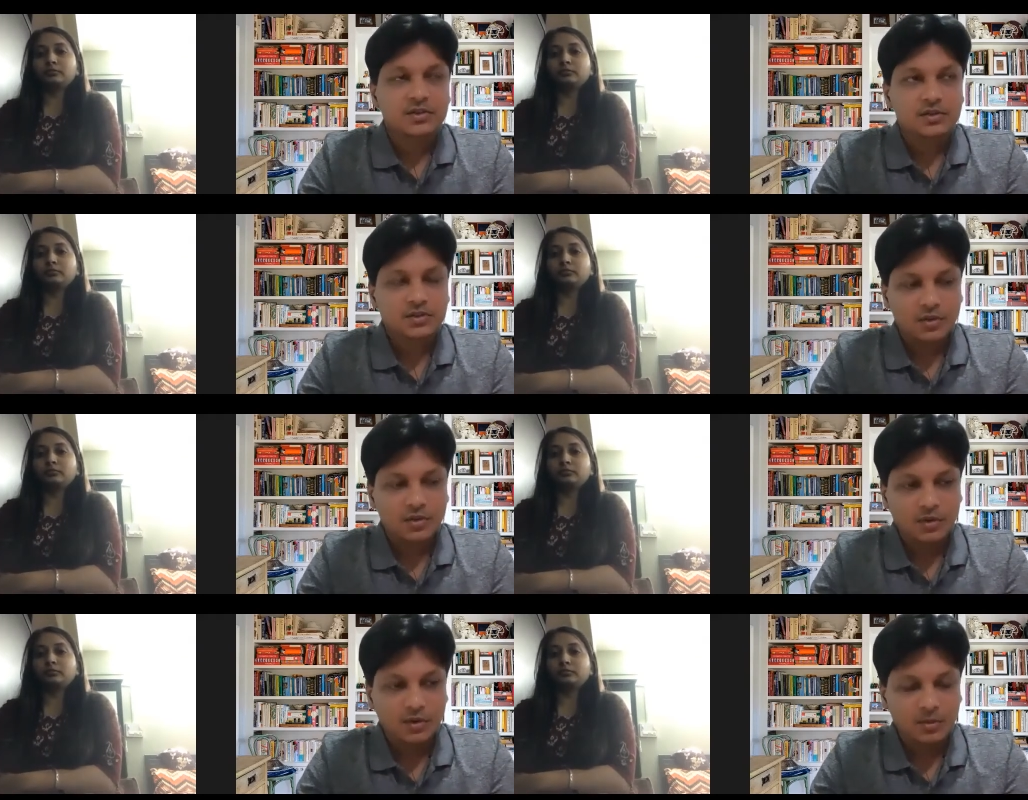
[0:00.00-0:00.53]

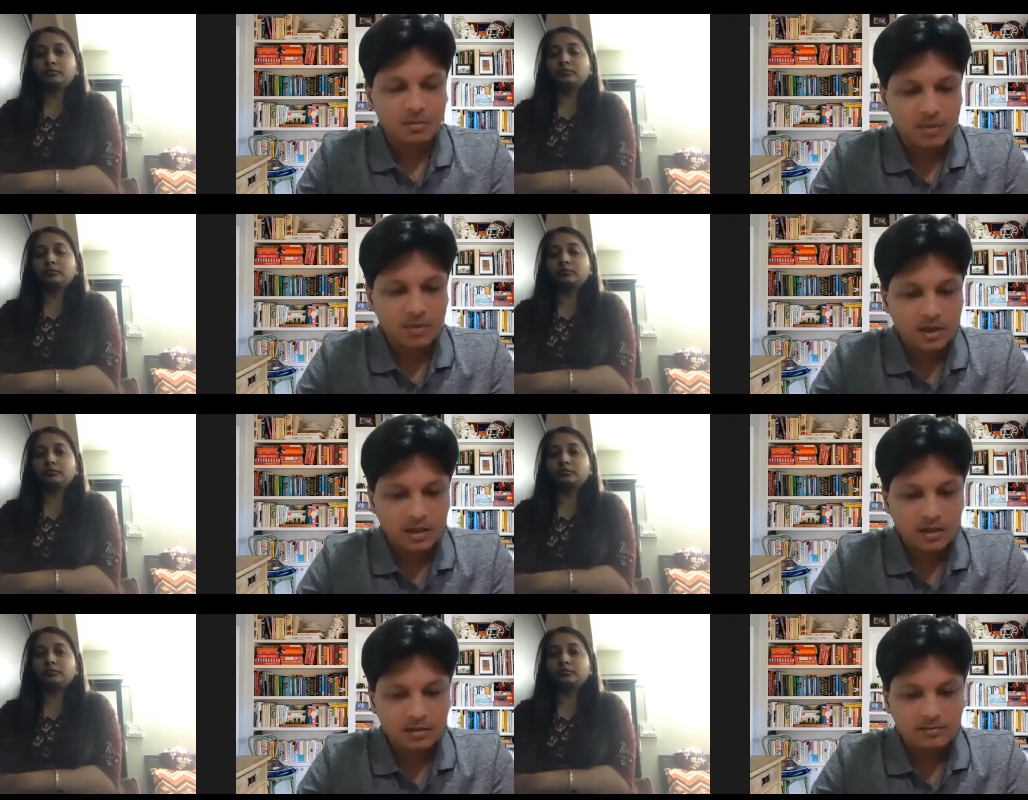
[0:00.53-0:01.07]

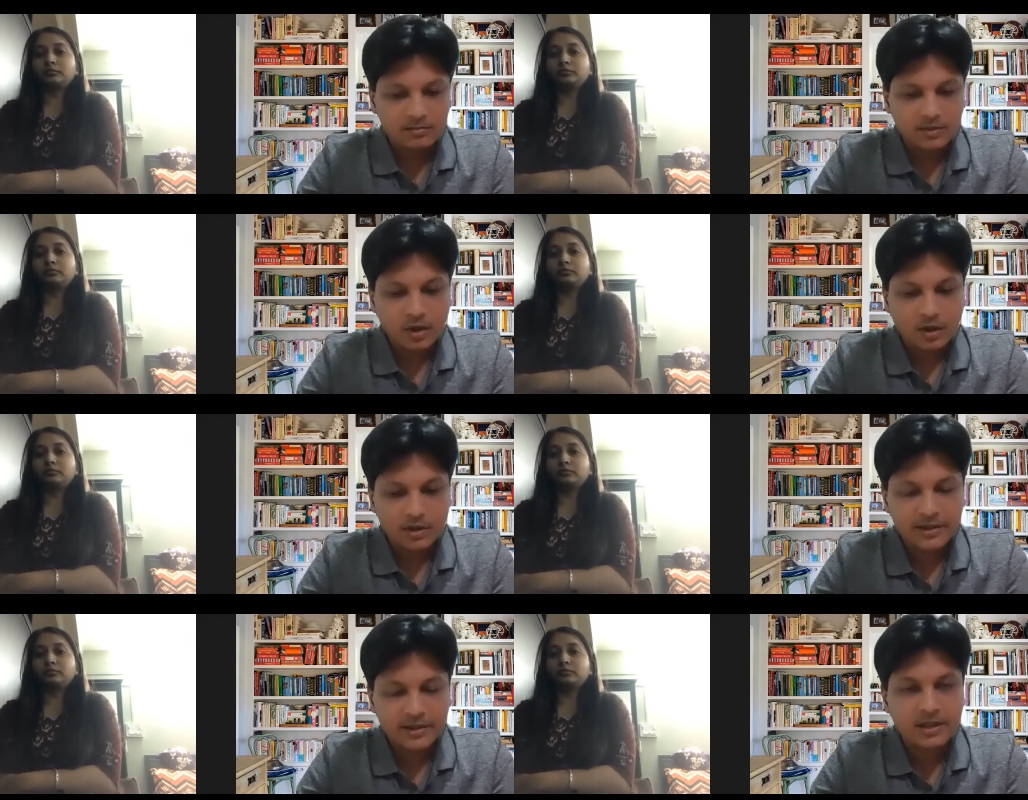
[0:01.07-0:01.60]
Speaker 1: So,
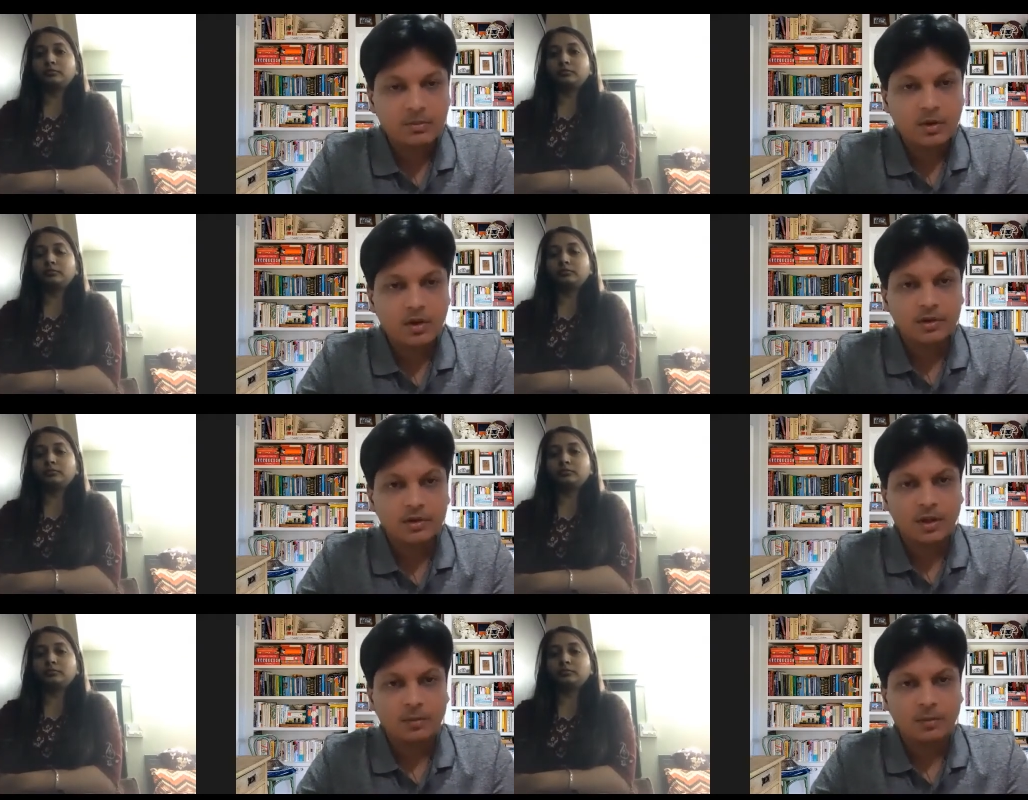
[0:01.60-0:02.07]
uh, talking about